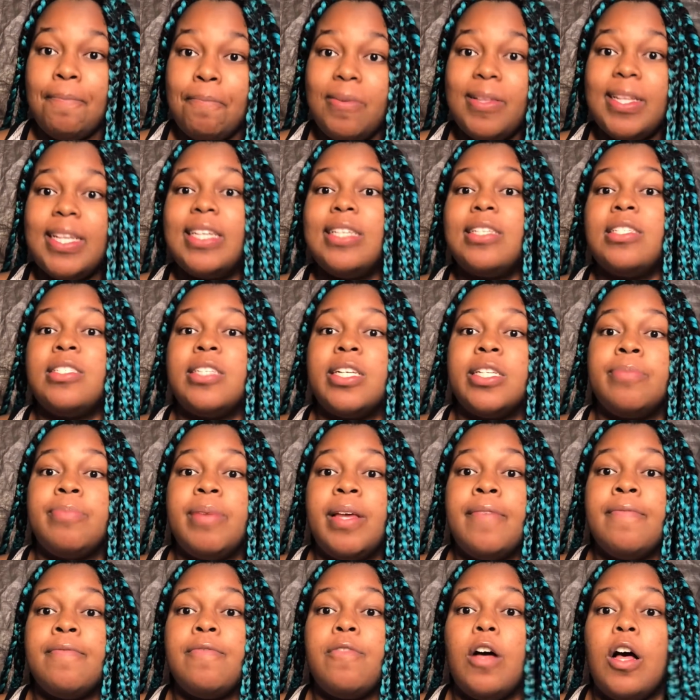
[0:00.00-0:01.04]
Please just be
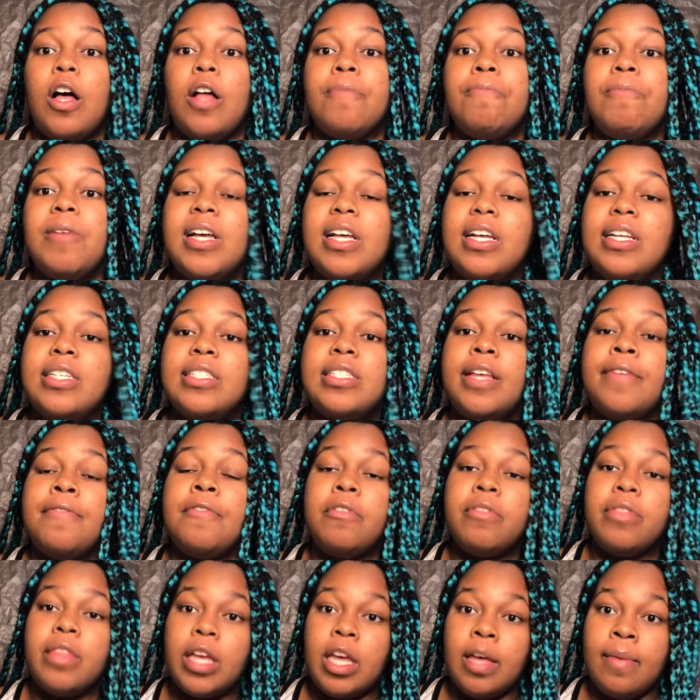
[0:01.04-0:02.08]
involved, because if you
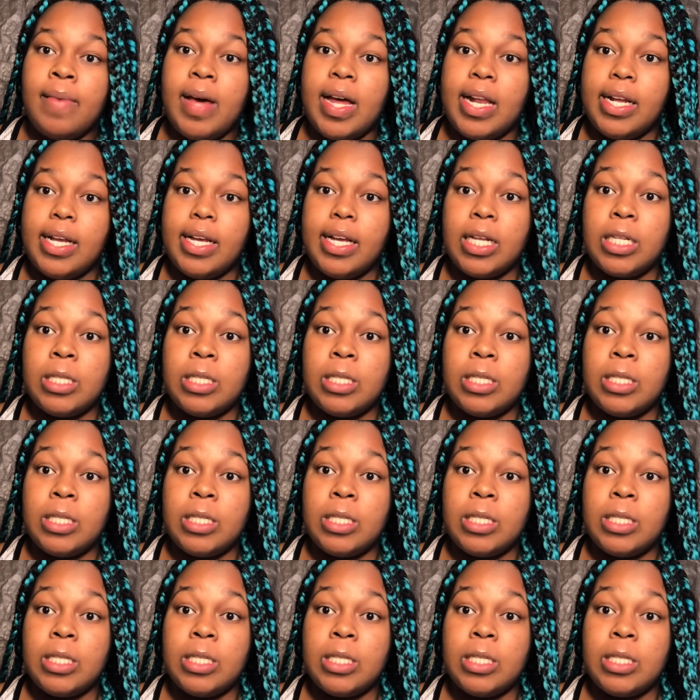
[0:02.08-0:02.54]
think about it,